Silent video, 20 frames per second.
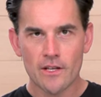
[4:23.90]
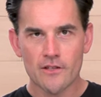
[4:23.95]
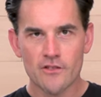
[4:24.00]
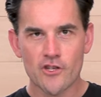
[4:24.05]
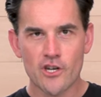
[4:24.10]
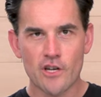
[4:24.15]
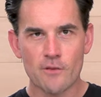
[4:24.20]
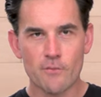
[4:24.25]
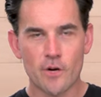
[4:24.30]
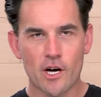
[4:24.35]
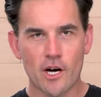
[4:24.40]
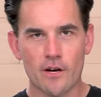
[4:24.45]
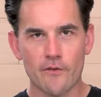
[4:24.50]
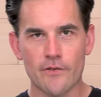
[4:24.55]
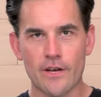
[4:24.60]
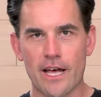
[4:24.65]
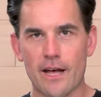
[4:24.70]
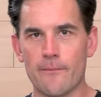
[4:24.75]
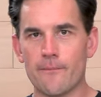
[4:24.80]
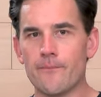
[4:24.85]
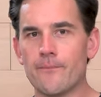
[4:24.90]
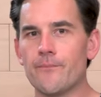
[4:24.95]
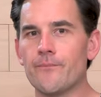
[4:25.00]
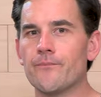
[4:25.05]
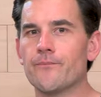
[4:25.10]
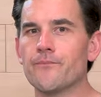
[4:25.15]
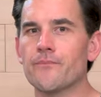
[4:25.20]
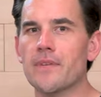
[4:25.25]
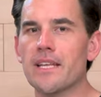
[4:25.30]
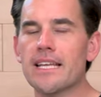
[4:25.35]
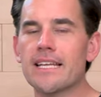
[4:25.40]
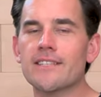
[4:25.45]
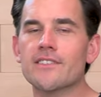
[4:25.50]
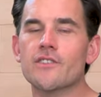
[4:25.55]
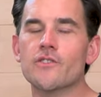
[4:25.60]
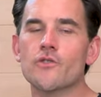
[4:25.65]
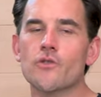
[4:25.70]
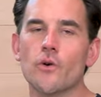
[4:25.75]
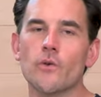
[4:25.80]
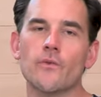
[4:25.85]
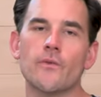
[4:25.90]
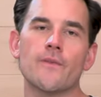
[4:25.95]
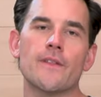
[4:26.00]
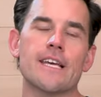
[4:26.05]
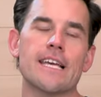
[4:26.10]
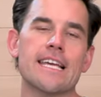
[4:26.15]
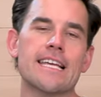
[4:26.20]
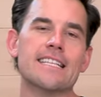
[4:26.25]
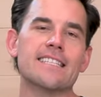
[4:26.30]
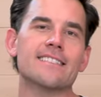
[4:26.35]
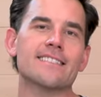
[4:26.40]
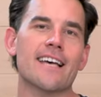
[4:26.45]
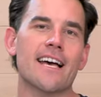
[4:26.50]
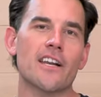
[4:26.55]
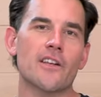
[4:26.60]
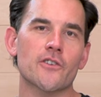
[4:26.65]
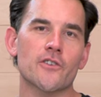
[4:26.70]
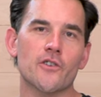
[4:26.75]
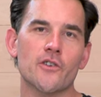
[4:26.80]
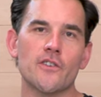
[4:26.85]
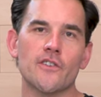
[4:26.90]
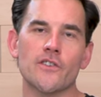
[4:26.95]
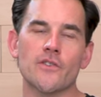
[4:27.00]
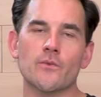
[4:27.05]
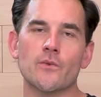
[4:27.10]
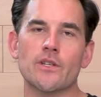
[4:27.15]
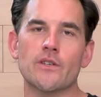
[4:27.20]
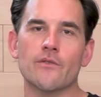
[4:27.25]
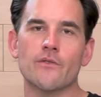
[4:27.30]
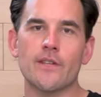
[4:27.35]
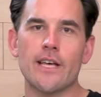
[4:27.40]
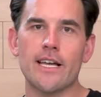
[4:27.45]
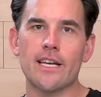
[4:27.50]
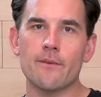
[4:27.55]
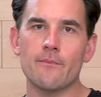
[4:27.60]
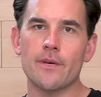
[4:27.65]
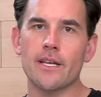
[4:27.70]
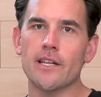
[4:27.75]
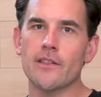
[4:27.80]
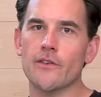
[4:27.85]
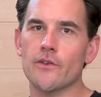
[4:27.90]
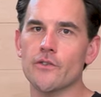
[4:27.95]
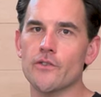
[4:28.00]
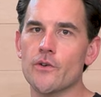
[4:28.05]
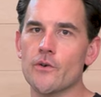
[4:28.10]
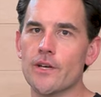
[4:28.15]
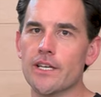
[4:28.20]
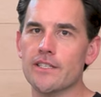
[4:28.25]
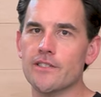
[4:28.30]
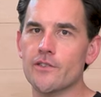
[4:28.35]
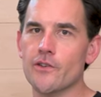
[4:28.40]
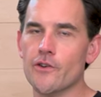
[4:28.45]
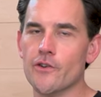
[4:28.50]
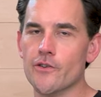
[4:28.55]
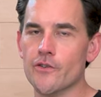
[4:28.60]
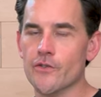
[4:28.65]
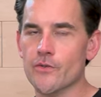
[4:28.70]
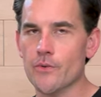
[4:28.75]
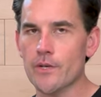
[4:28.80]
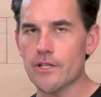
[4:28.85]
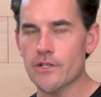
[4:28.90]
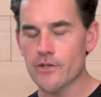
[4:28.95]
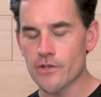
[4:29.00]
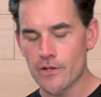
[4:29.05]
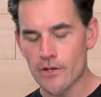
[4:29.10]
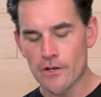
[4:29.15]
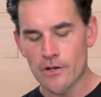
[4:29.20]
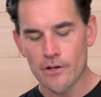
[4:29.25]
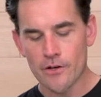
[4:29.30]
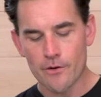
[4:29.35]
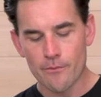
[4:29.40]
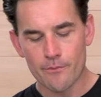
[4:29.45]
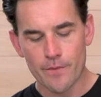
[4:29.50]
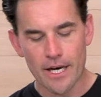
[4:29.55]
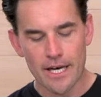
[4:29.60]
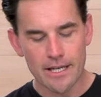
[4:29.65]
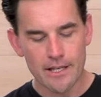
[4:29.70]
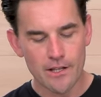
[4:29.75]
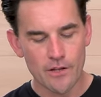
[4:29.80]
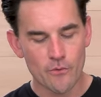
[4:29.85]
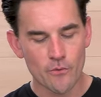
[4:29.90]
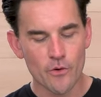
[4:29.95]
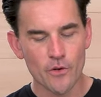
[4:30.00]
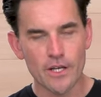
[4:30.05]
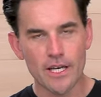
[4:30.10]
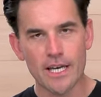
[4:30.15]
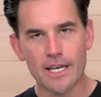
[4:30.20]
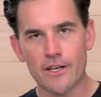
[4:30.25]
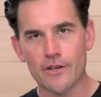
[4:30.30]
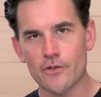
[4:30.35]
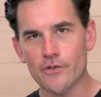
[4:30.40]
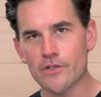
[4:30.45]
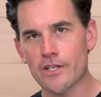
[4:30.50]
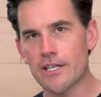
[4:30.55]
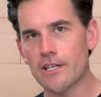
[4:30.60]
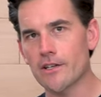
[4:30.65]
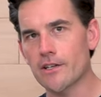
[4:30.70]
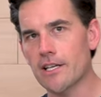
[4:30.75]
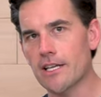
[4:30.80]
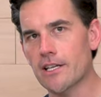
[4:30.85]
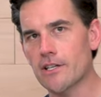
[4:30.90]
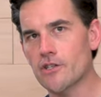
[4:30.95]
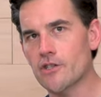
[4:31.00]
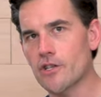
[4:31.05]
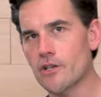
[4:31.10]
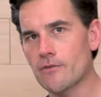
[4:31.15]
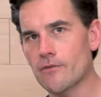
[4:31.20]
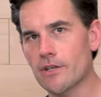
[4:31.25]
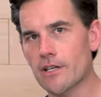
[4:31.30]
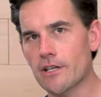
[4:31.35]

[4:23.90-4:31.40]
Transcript: chin bar vent. It is controlled from the inside. I'll show you the switch for that in a minute. There's no exterior switch, but you will get your standard kind of chin